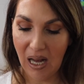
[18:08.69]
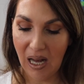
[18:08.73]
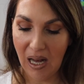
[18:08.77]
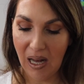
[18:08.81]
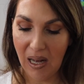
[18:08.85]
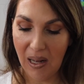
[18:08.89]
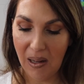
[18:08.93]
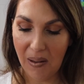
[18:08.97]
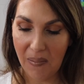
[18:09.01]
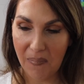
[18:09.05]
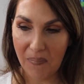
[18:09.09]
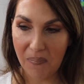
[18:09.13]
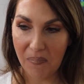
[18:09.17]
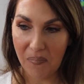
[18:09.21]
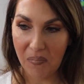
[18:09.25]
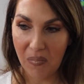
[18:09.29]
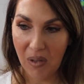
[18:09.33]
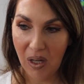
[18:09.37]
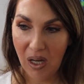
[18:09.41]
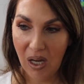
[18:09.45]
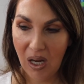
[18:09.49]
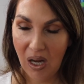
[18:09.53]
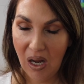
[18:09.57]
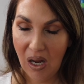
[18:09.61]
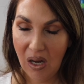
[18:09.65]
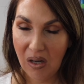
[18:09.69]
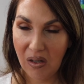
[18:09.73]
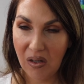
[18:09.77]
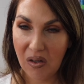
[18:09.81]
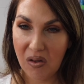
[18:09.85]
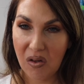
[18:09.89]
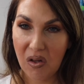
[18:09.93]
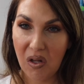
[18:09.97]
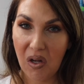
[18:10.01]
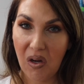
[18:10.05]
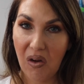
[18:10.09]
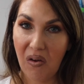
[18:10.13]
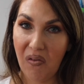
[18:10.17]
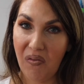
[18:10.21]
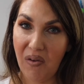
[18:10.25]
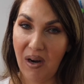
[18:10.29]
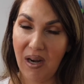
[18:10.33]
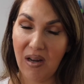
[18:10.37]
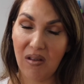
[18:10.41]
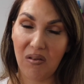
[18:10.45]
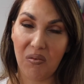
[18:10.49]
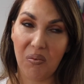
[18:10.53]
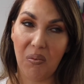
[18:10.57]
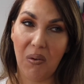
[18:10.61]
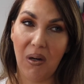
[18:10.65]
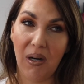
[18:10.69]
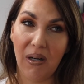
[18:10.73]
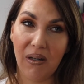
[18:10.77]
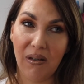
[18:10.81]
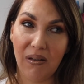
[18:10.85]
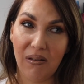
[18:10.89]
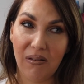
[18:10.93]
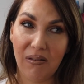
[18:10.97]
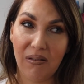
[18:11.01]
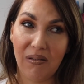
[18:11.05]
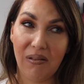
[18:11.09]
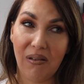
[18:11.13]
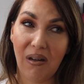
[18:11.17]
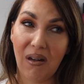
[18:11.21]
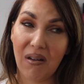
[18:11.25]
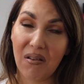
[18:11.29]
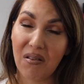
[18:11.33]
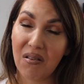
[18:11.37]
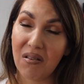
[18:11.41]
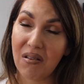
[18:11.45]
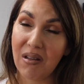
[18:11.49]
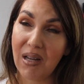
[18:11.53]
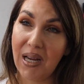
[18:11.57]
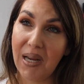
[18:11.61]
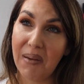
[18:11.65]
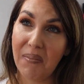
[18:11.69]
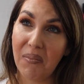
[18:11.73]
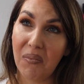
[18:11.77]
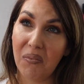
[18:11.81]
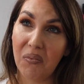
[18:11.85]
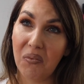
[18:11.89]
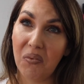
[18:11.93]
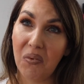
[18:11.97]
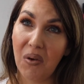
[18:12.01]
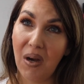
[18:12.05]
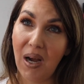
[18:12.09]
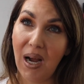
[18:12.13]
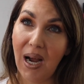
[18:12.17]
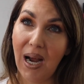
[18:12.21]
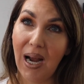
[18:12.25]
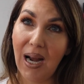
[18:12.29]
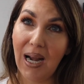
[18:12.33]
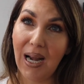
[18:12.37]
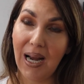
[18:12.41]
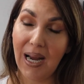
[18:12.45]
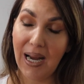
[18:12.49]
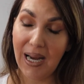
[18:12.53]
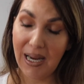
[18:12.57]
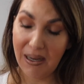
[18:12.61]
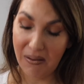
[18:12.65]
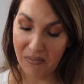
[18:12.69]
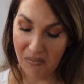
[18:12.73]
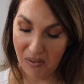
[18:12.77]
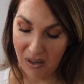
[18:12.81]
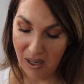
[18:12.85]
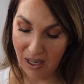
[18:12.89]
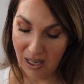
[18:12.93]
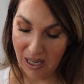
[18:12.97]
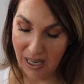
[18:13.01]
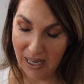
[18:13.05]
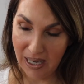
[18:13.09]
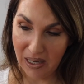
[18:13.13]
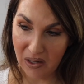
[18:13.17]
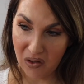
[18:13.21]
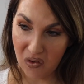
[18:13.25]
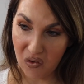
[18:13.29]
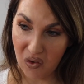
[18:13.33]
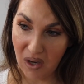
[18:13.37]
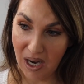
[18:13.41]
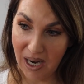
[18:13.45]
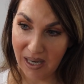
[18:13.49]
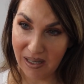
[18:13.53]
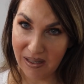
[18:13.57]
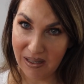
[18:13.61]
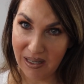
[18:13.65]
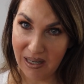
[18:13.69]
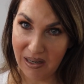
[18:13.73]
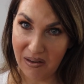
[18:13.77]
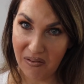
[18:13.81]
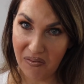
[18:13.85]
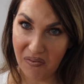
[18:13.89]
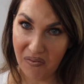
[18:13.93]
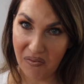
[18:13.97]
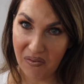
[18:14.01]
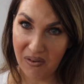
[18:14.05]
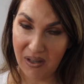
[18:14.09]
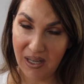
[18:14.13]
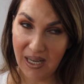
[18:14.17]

The Too Faced one does seem really, really attractive.